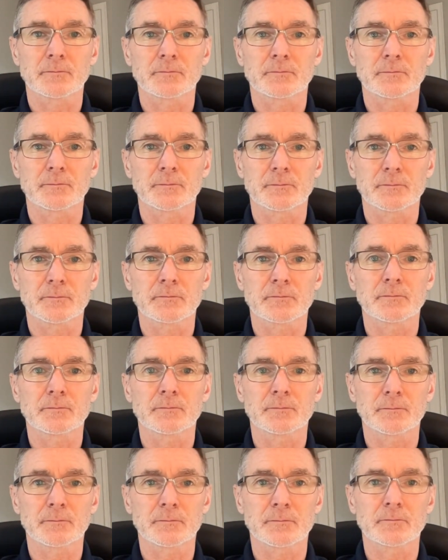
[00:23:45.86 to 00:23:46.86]

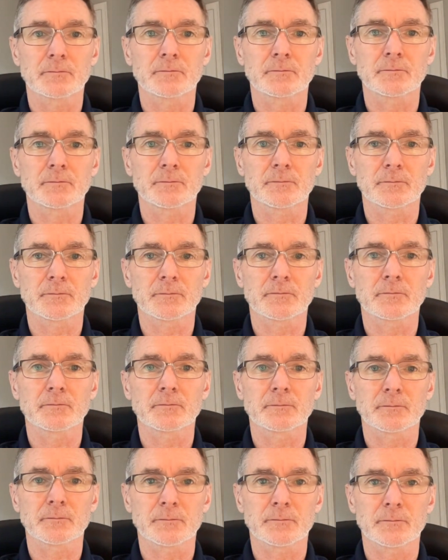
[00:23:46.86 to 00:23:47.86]

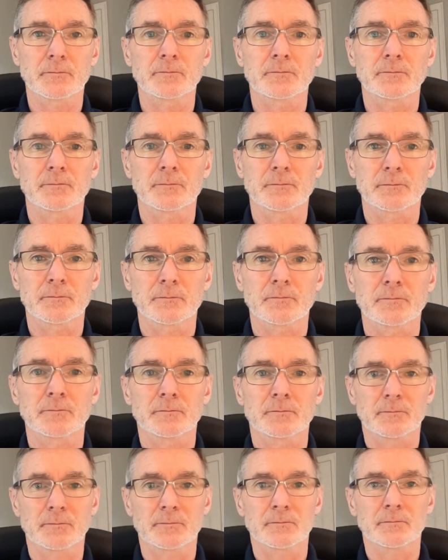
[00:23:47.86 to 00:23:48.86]

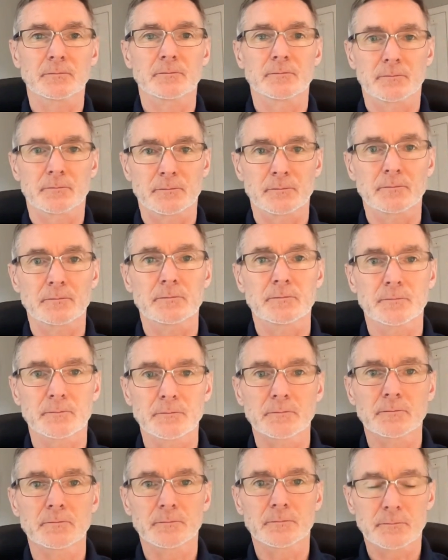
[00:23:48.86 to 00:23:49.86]

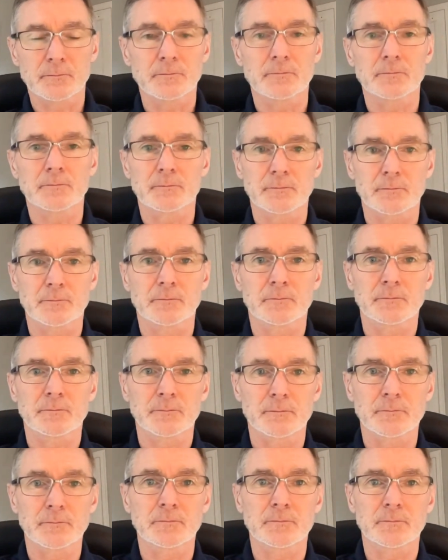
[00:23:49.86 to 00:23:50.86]
(not speaking)